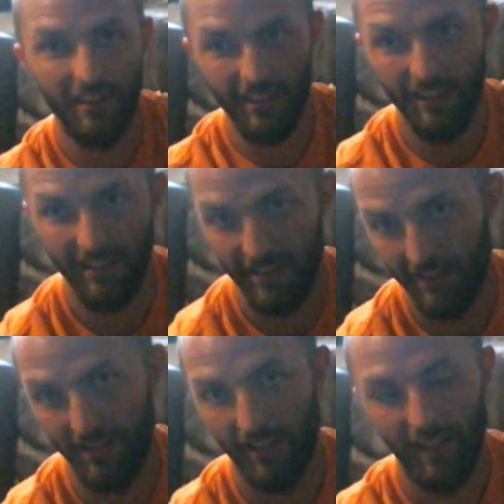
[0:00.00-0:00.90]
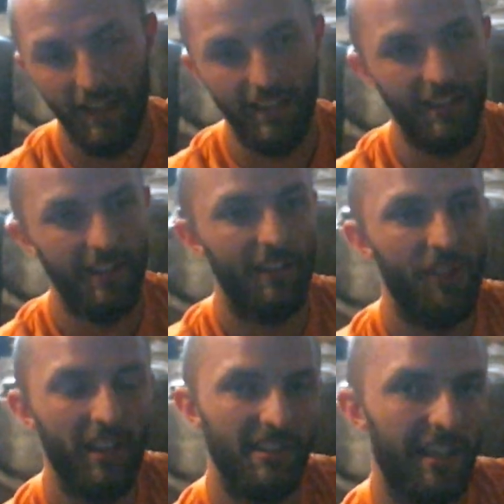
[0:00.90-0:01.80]
and sustainable
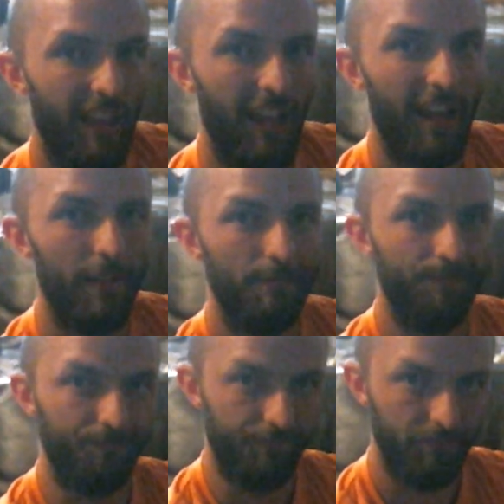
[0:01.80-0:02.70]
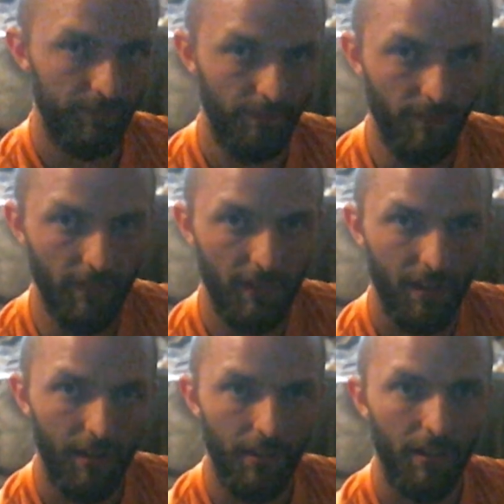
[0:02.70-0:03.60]
farming and fishing and
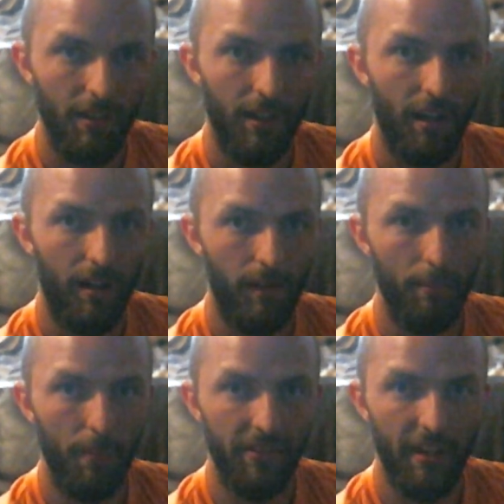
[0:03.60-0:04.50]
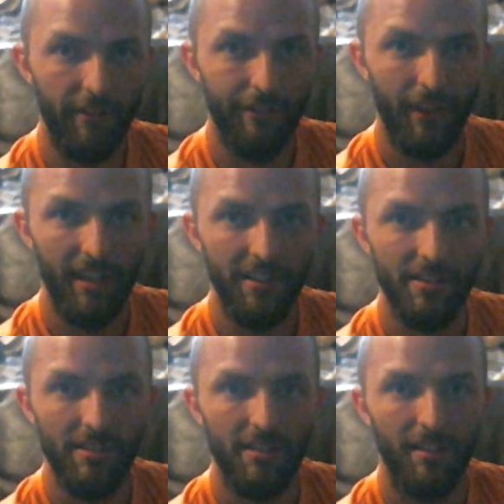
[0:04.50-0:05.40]
hunting and
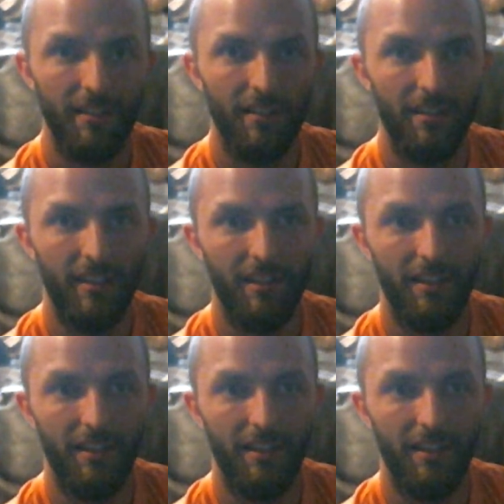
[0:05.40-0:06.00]
things like that.